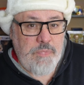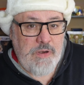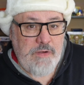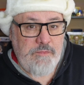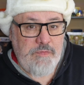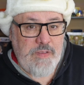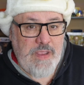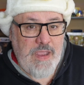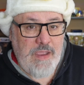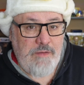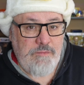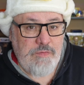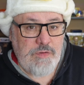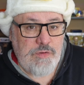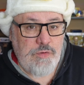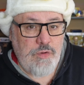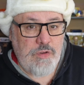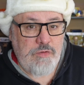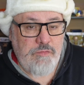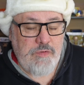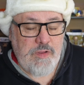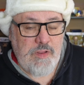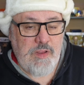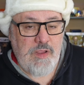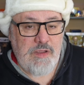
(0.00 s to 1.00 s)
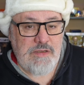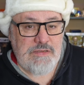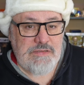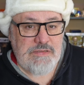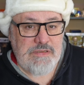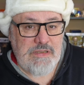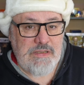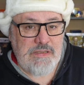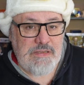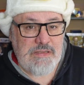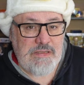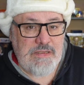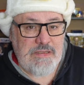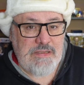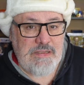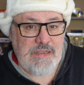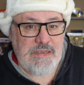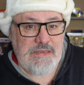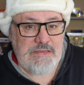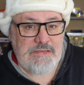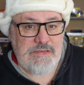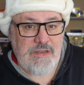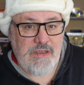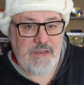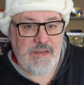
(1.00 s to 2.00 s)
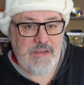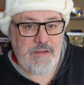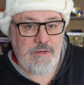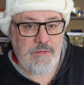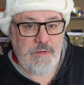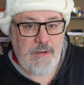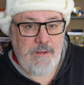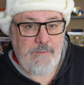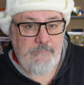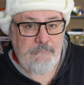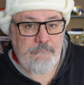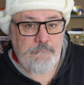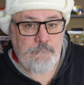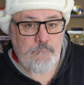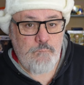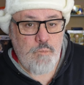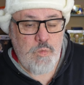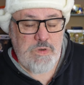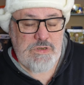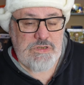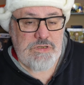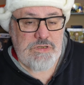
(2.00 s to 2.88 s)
But if you have a look closely, the things like um,